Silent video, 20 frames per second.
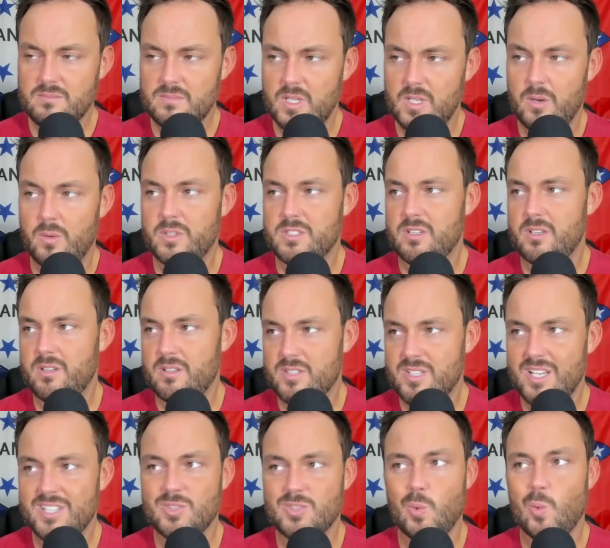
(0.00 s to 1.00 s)

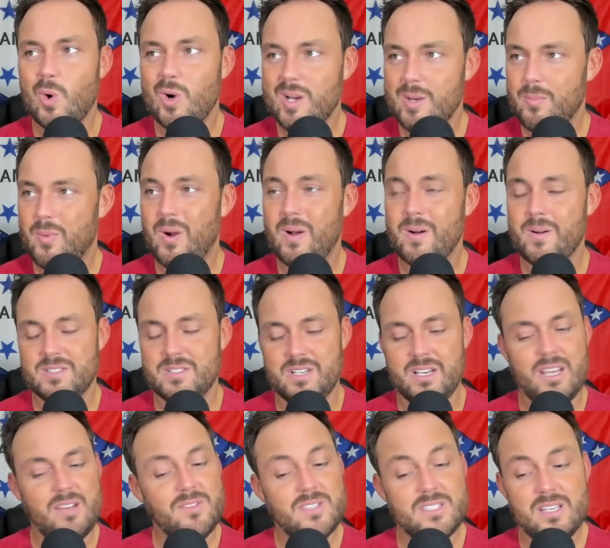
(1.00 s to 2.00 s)
It's a work in progress. Like
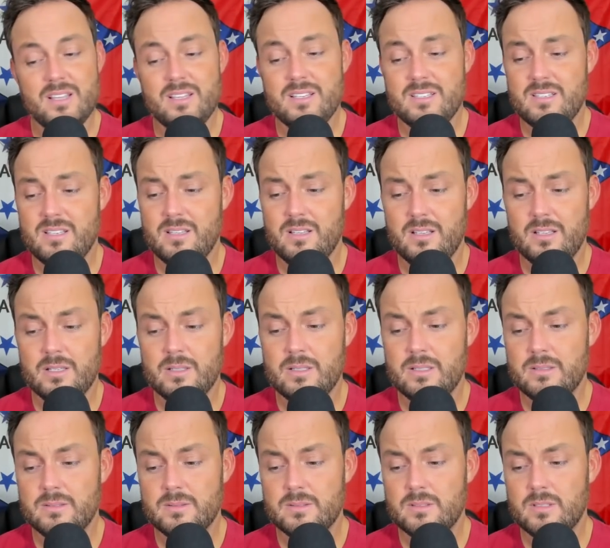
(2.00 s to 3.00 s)
I even said this in the
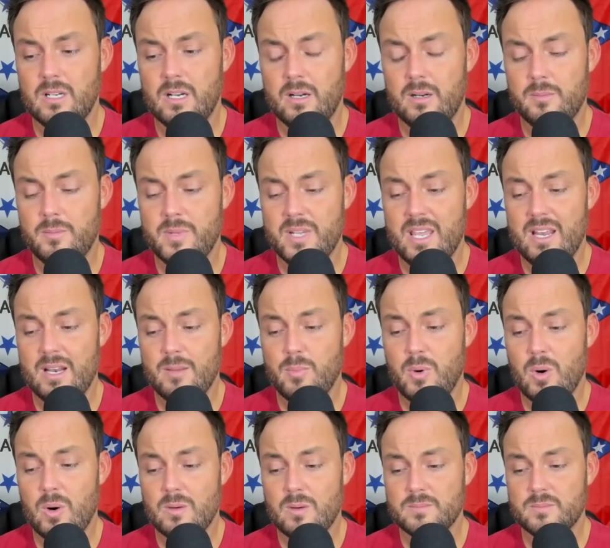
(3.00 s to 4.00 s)
beginning
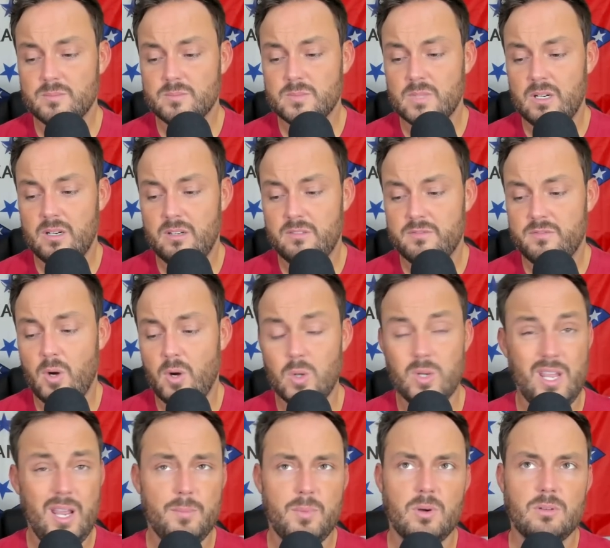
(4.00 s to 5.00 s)
part of fall
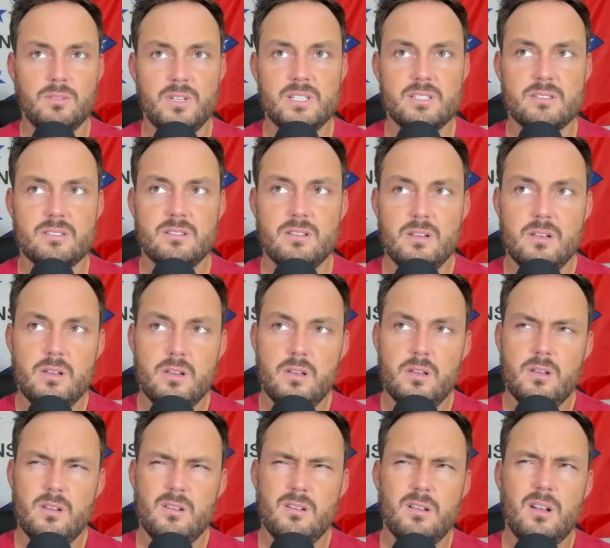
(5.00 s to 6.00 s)
camp, or at least,
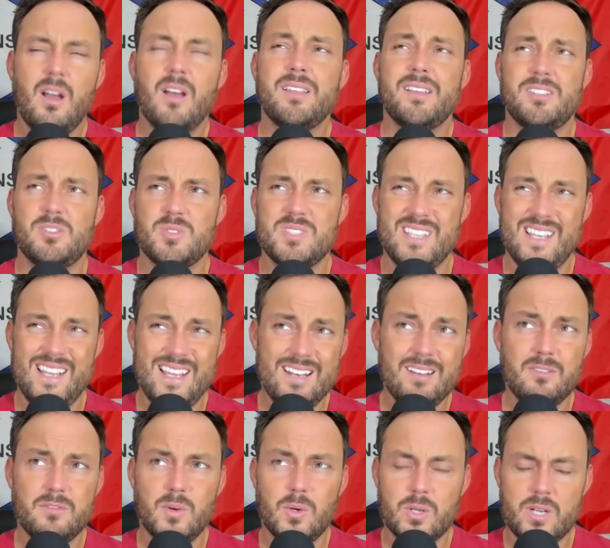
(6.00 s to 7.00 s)
no, I guess it was the end
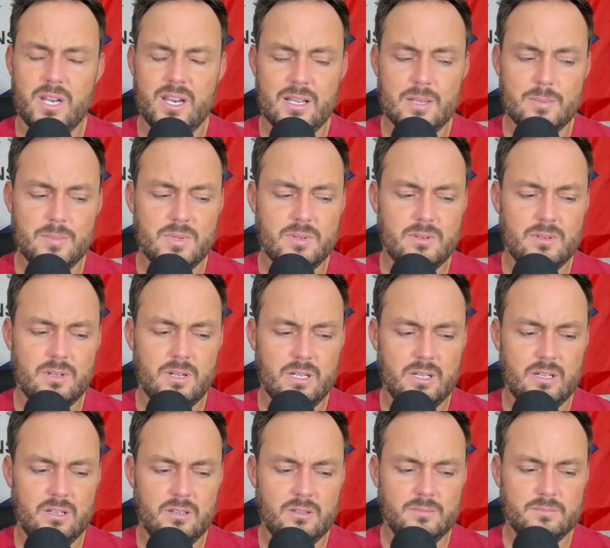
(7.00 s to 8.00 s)
of fall
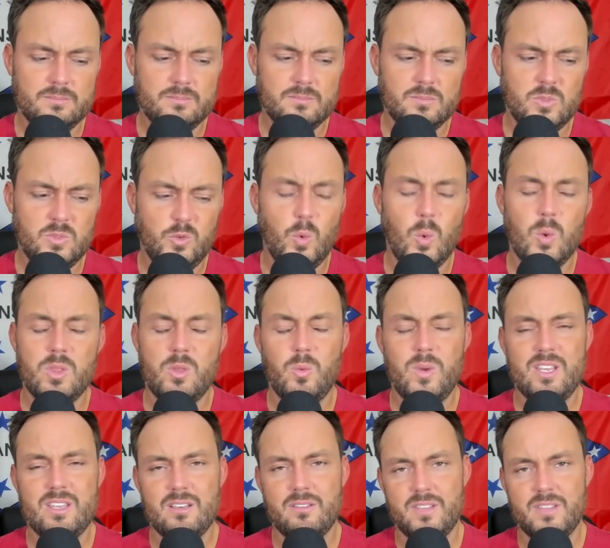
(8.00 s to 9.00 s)
camp. Before the
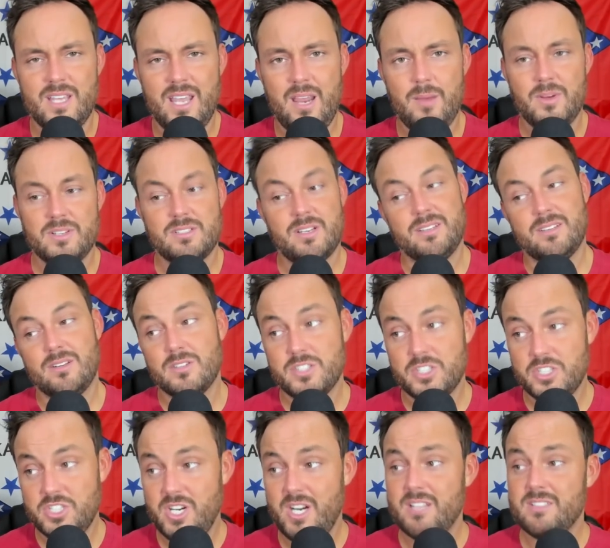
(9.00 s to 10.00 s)
week of the game, I was like, there's a
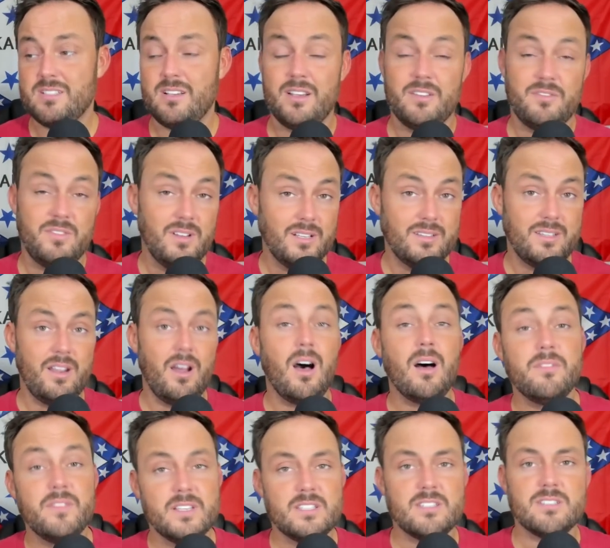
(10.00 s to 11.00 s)
chance. I feel like the
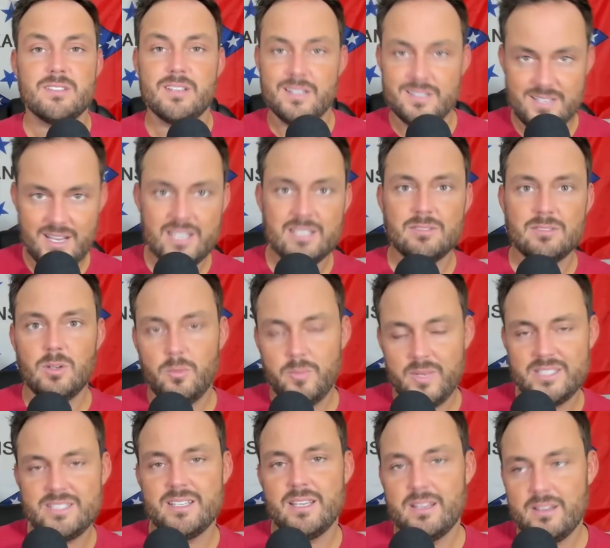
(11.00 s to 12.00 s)
offense is going to take a little
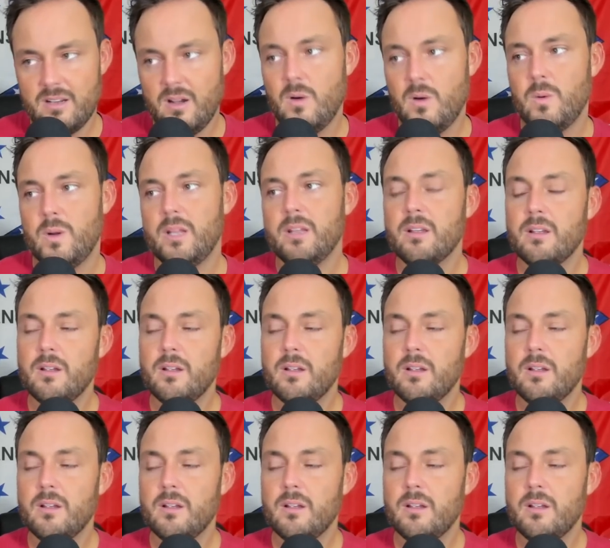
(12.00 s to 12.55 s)
bit to get going.